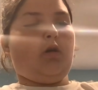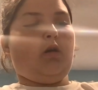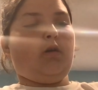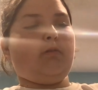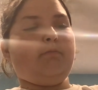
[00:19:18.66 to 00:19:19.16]

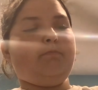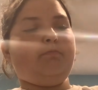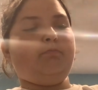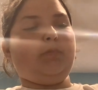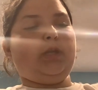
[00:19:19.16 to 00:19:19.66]
a
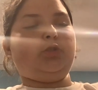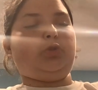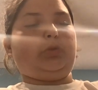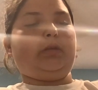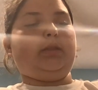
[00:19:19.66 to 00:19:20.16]

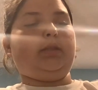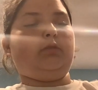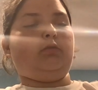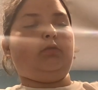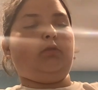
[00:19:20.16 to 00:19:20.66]
intricate
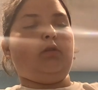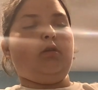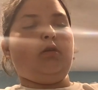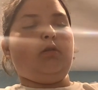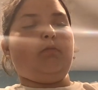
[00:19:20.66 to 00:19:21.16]
little
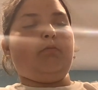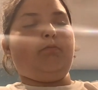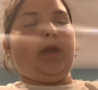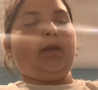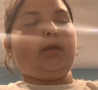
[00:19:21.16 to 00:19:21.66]

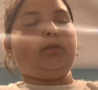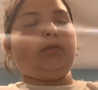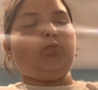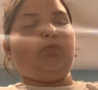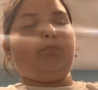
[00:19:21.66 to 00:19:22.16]
paint I
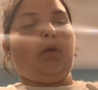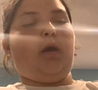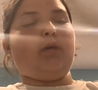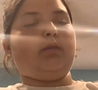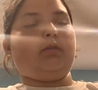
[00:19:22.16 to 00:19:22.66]
did with
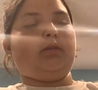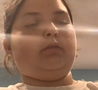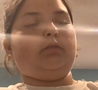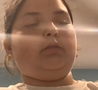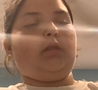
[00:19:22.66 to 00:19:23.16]

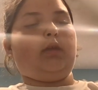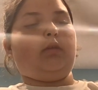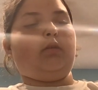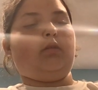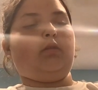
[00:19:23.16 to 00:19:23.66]
Poscas.
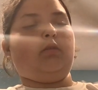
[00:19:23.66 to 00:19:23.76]
Like,